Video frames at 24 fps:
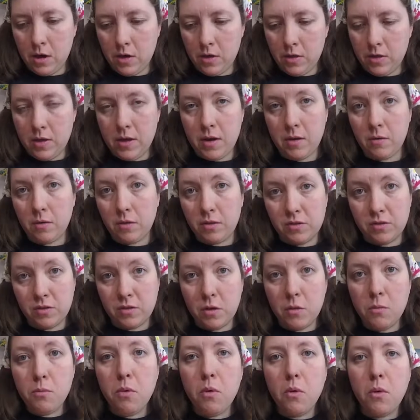There is
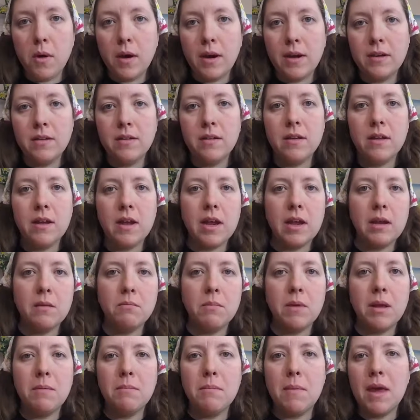no point
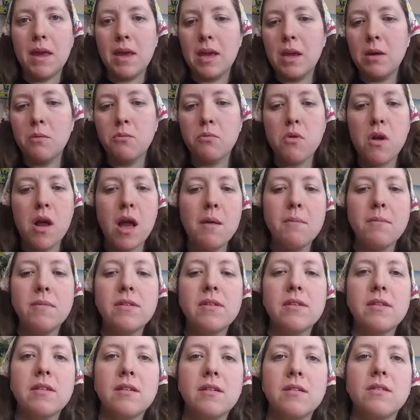in me making
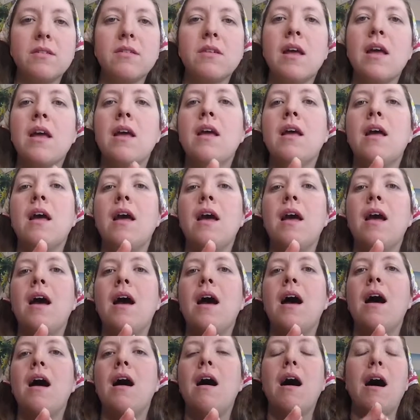promises
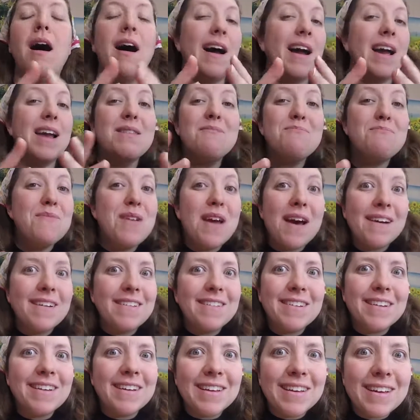I'm
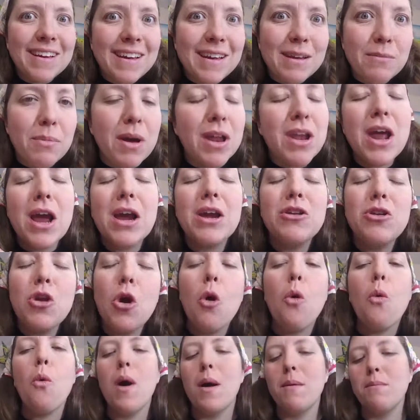not gonna keep, and I
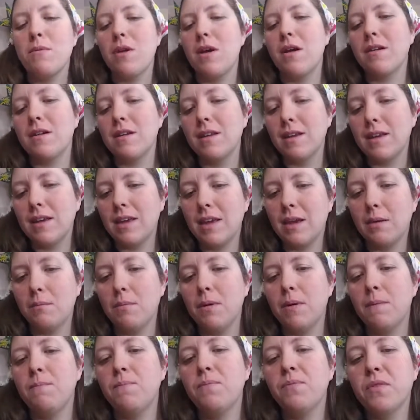know I'm not gonna
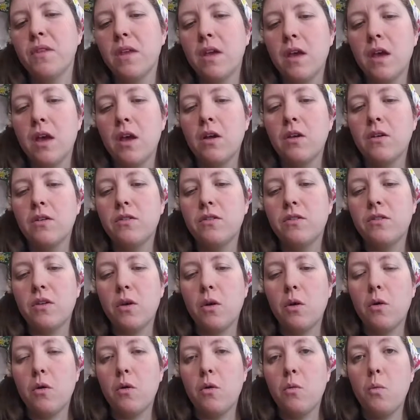keep.
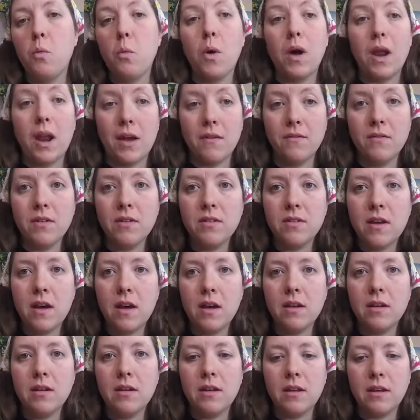So what I've
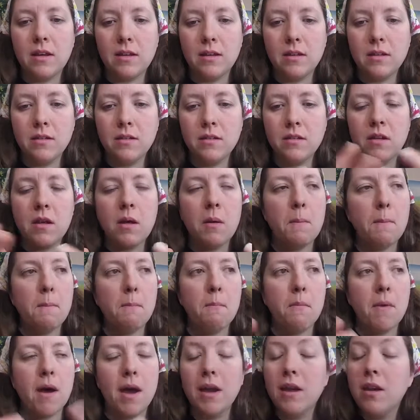decided is
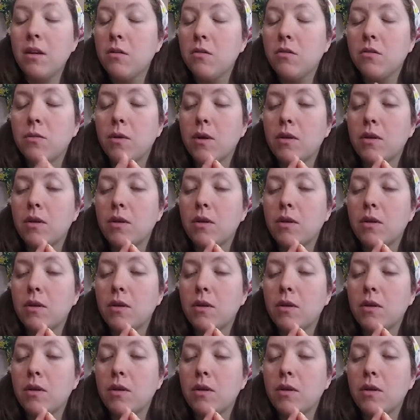my New